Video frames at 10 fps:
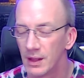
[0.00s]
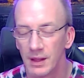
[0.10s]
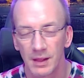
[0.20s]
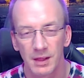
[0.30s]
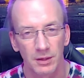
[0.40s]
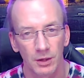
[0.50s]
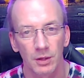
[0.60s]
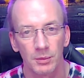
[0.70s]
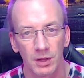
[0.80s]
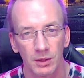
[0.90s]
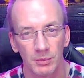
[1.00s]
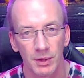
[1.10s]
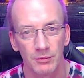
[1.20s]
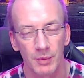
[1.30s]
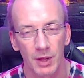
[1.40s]
think they're going to be a little big
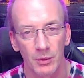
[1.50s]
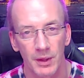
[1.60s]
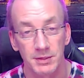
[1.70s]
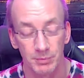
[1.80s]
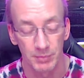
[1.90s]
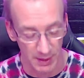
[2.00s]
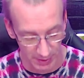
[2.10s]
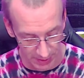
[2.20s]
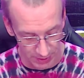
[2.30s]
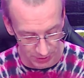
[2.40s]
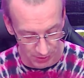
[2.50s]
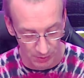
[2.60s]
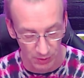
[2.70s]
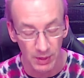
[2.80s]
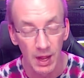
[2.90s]
for my Quest, but in
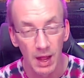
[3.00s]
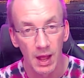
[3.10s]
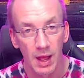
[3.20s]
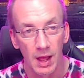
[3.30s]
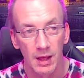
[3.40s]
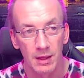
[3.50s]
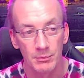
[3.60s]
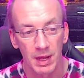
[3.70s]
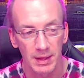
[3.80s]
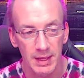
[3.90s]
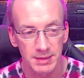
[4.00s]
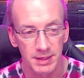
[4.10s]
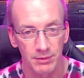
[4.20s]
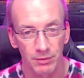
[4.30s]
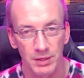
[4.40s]
general, my last set
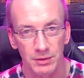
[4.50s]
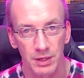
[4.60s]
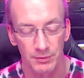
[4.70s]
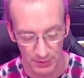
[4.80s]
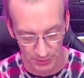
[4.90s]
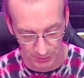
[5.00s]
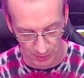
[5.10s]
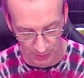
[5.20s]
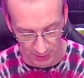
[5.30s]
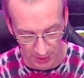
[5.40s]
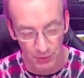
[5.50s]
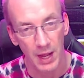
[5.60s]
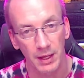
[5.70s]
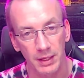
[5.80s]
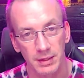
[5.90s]
of RAZER headphones were the
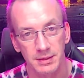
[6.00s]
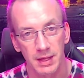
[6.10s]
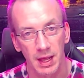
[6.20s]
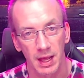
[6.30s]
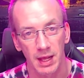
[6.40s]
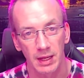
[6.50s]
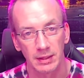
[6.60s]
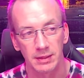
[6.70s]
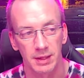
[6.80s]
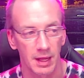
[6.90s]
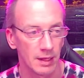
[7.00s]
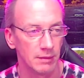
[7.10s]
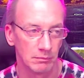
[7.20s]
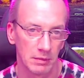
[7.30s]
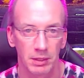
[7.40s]
Krakens, and they
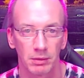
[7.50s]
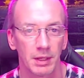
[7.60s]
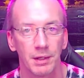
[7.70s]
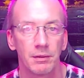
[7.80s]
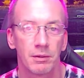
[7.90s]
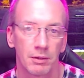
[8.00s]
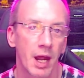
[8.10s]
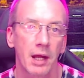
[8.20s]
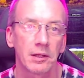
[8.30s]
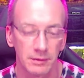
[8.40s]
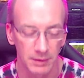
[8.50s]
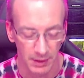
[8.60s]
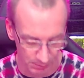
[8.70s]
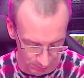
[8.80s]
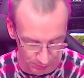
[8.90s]
literally cracked. They
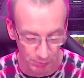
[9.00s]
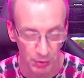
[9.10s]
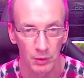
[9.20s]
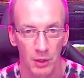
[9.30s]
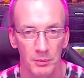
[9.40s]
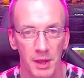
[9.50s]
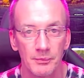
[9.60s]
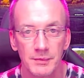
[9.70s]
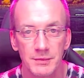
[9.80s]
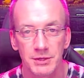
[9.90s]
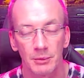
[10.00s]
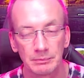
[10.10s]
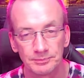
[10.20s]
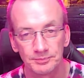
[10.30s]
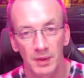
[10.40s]
broke on me, so
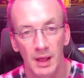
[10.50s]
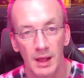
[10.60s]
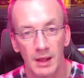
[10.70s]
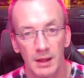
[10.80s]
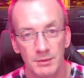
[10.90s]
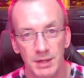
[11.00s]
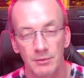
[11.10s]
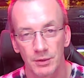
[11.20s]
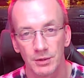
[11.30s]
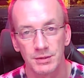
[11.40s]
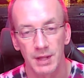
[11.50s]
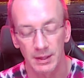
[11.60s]
it's time for a new set.